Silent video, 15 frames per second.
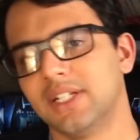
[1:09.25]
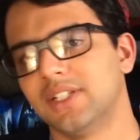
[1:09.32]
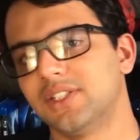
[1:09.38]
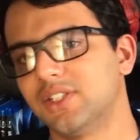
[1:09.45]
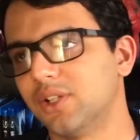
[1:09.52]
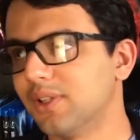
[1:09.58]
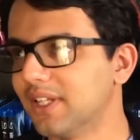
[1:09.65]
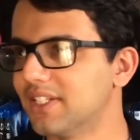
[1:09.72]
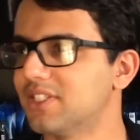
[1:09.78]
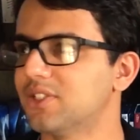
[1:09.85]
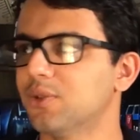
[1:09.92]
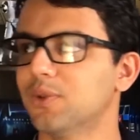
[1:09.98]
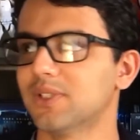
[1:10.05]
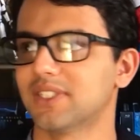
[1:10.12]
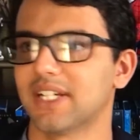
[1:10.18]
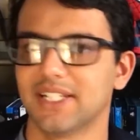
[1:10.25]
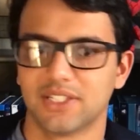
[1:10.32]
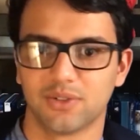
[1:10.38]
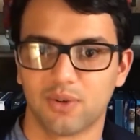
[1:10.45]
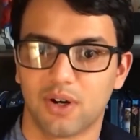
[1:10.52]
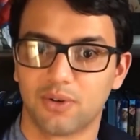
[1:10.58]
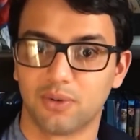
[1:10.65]
So then Suicide
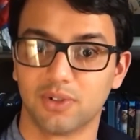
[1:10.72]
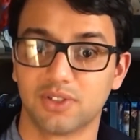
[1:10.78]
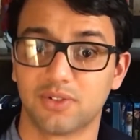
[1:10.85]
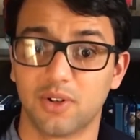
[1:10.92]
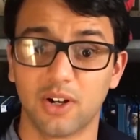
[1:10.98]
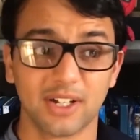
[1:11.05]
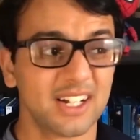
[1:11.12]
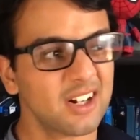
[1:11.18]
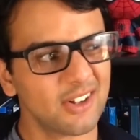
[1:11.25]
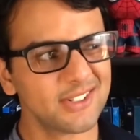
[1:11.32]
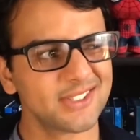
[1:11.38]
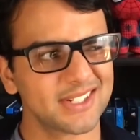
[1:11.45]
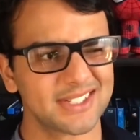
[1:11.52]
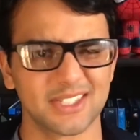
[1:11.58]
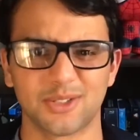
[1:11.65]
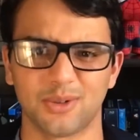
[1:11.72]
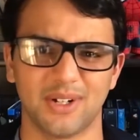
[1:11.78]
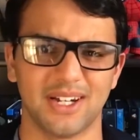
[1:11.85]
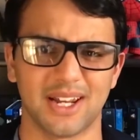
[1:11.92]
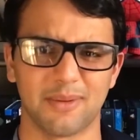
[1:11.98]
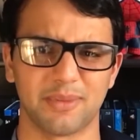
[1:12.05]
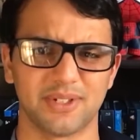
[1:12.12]
Squad rolls wrong. It also gets a
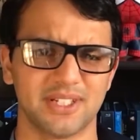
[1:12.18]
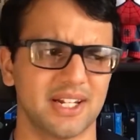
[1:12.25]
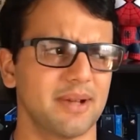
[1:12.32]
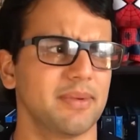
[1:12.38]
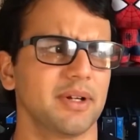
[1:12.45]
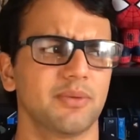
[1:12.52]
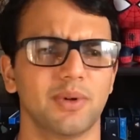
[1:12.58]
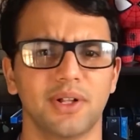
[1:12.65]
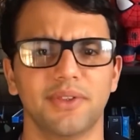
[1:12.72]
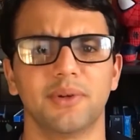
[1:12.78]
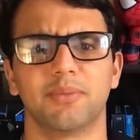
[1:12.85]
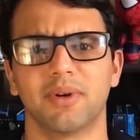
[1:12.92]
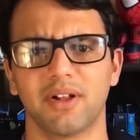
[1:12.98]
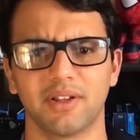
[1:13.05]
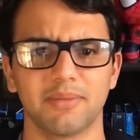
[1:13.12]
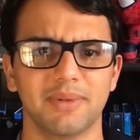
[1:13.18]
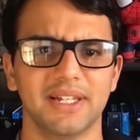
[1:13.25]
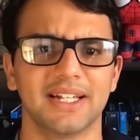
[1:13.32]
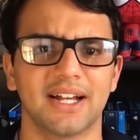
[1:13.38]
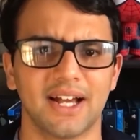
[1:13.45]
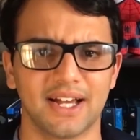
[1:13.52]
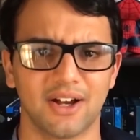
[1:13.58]
29%. I'm like, well, they're probably
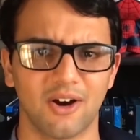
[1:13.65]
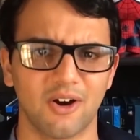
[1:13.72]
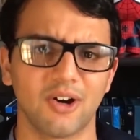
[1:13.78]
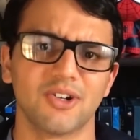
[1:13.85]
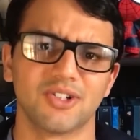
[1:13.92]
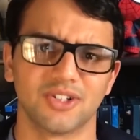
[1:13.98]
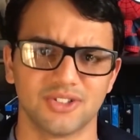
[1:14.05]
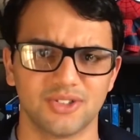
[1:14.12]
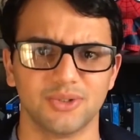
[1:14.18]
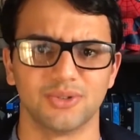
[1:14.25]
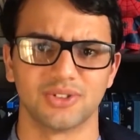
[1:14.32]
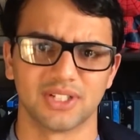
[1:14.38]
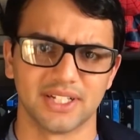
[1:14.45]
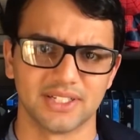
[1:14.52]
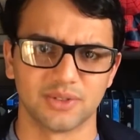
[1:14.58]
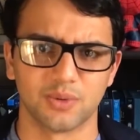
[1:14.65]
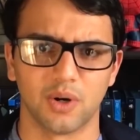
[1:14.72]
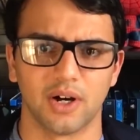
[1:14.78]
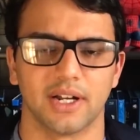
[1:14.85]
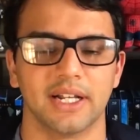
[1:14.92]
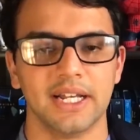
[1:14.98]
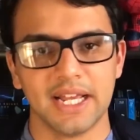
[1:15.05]
being harsh on Suicide
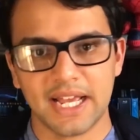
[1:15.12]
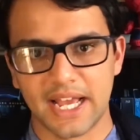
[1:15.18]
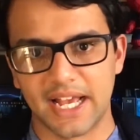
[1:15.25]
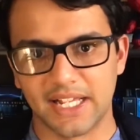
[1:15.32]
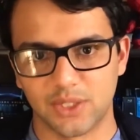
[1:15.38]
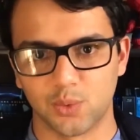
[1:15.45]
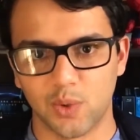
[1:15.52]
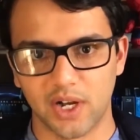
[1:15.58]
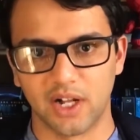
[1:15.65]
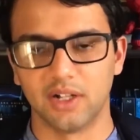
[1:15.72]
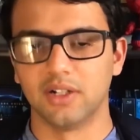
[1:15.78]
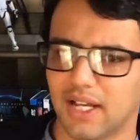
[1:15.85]
Squad as well.